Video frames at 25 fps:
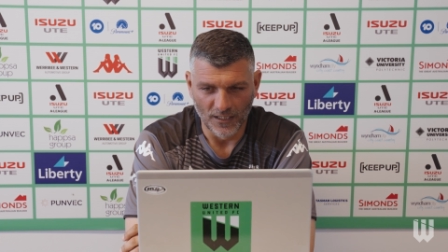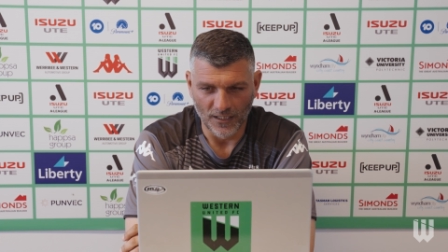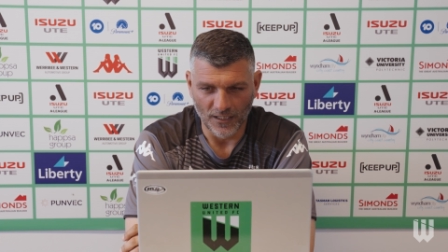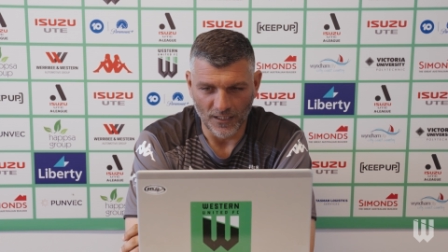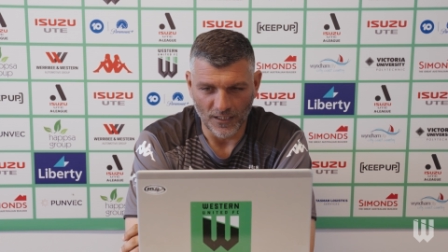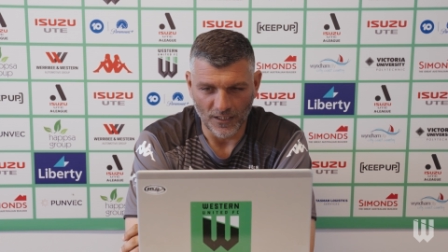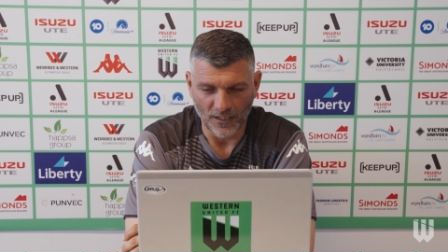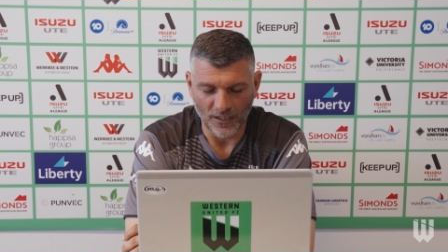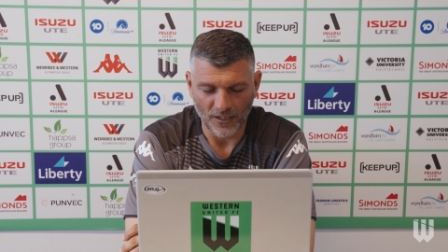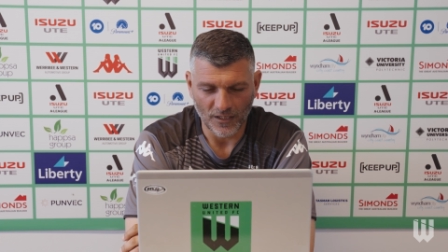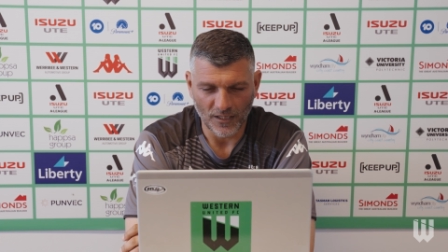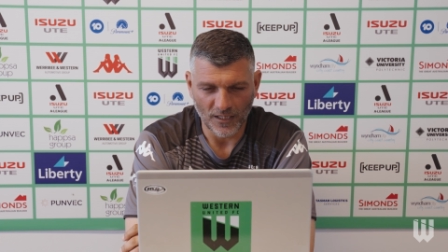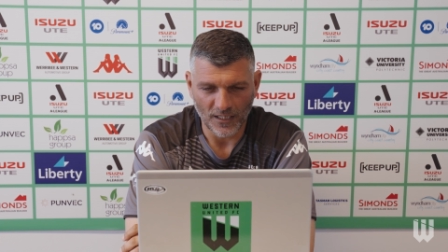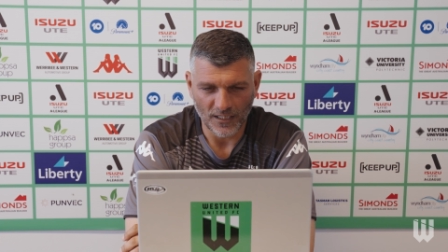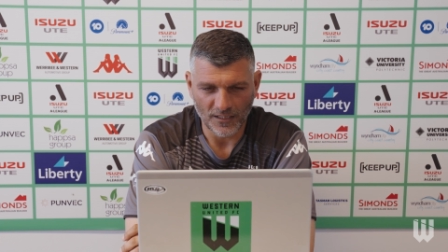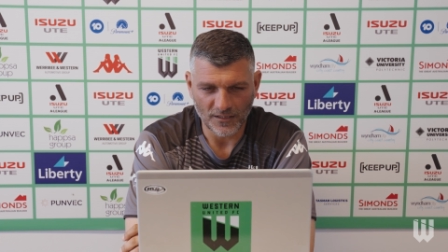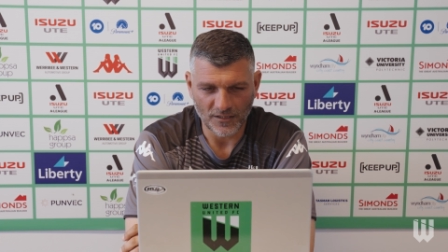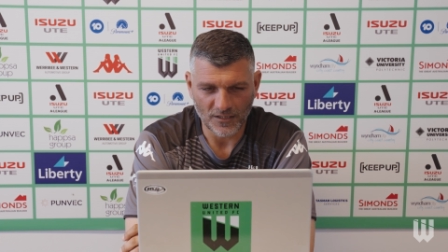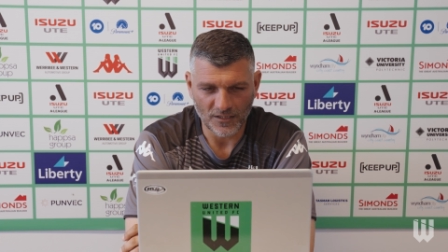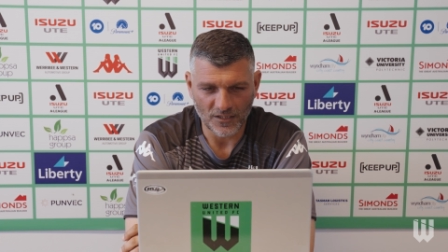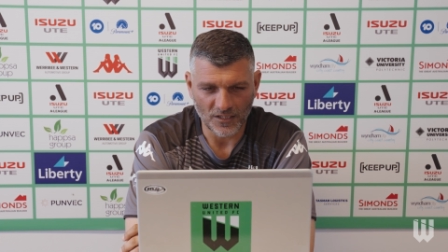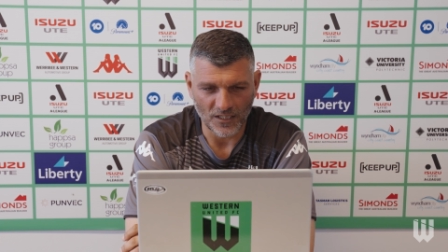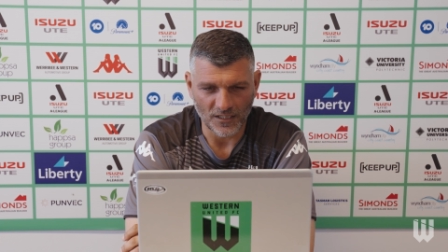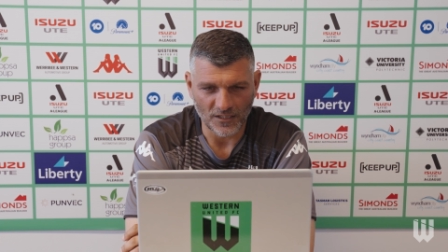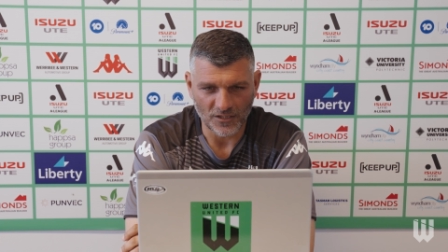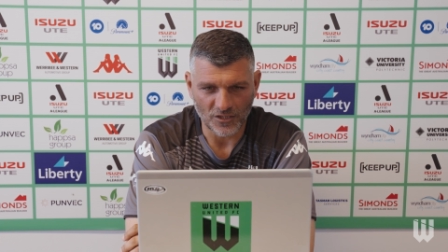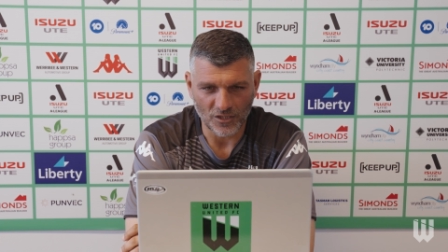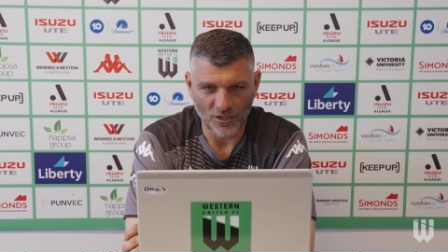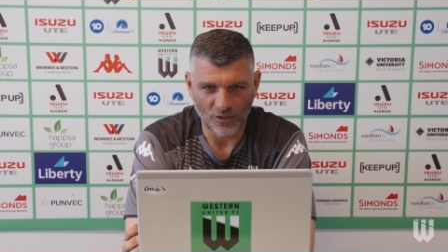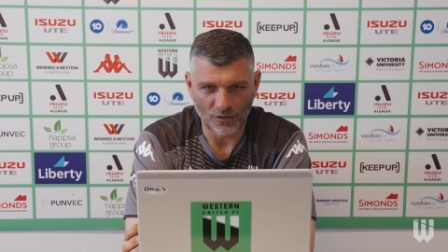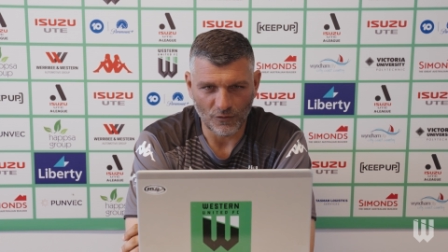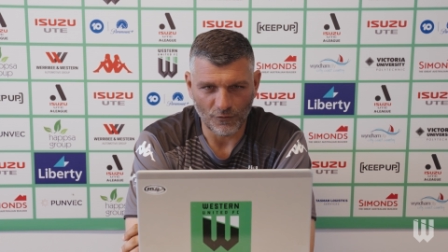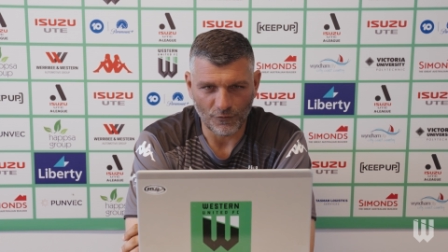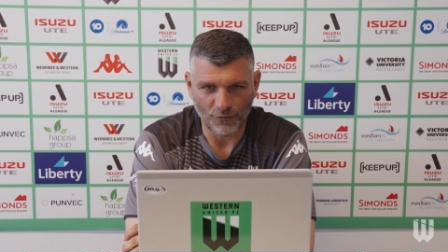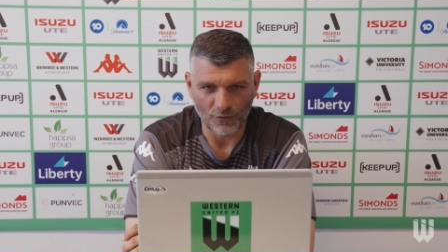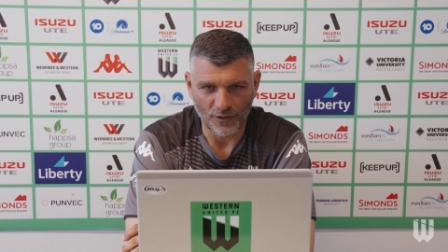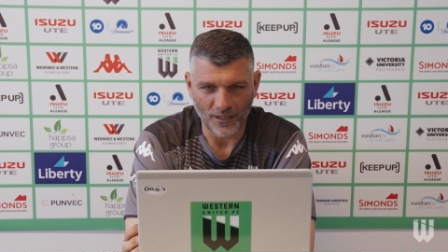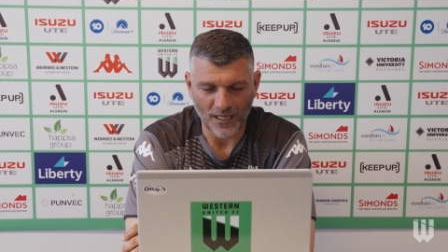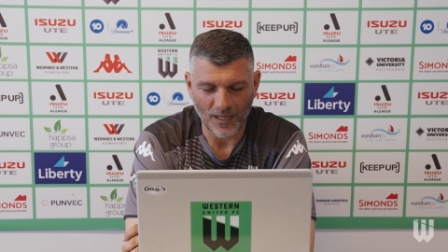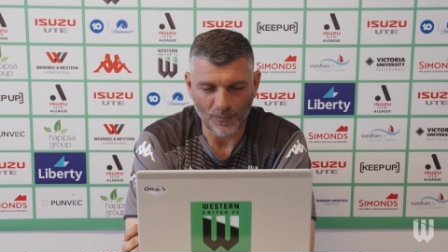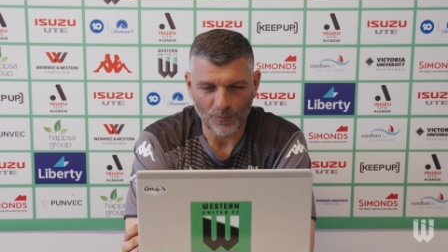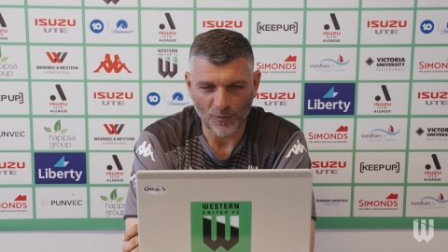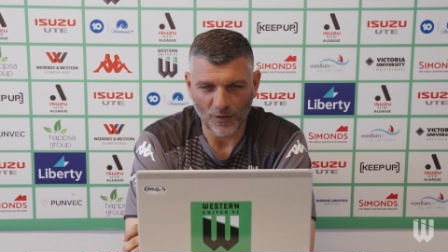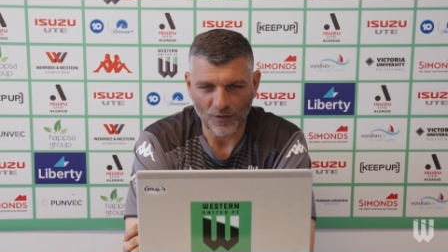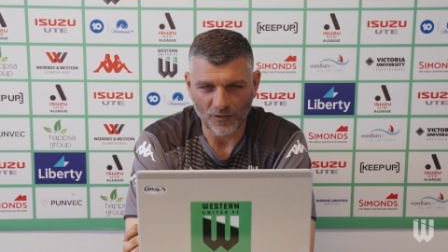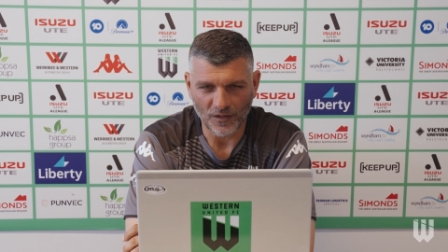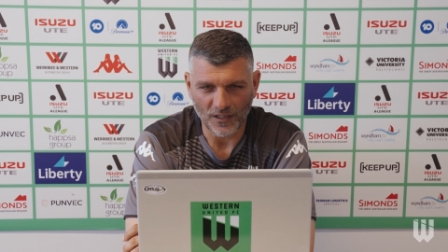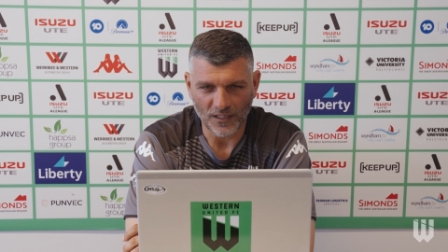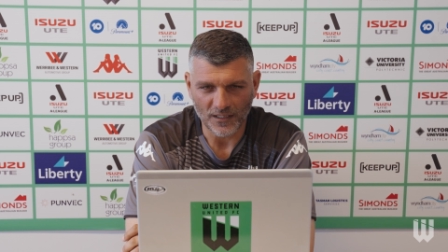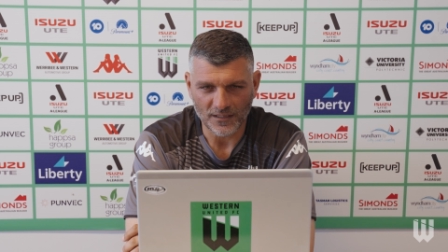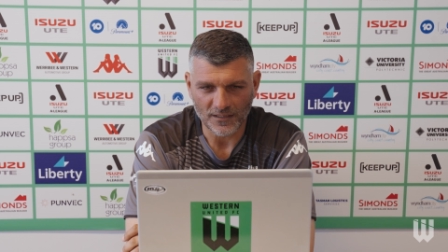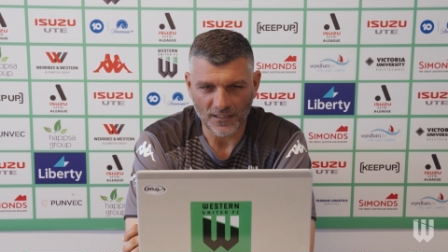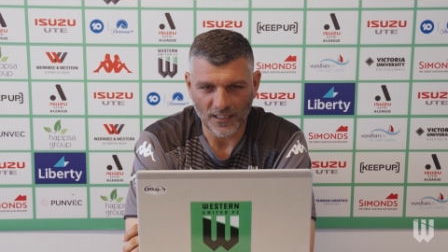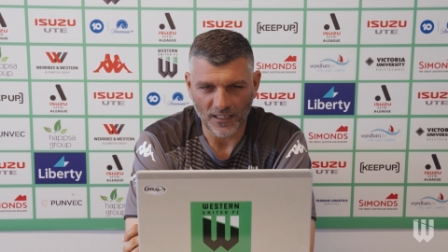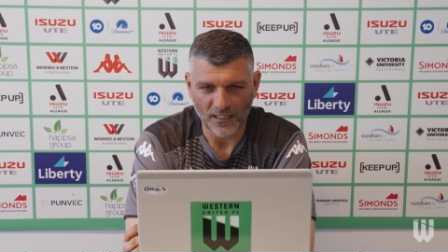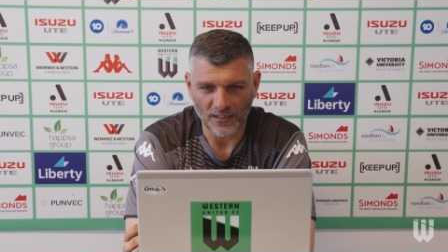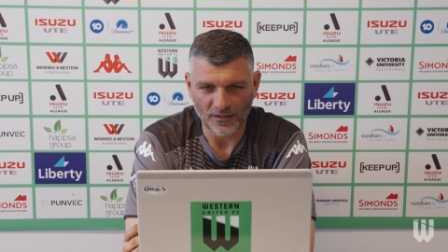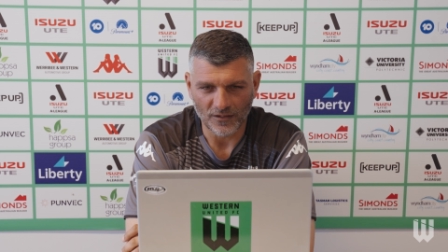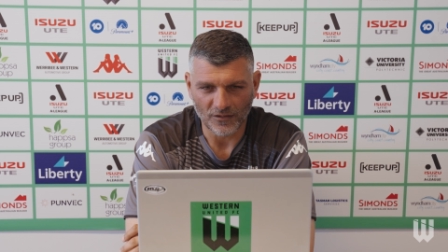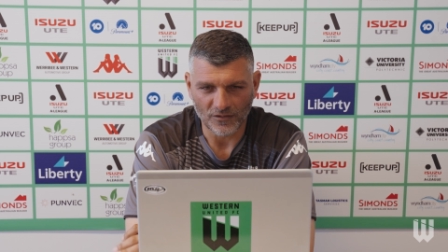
you know, he's shown for a number of years now,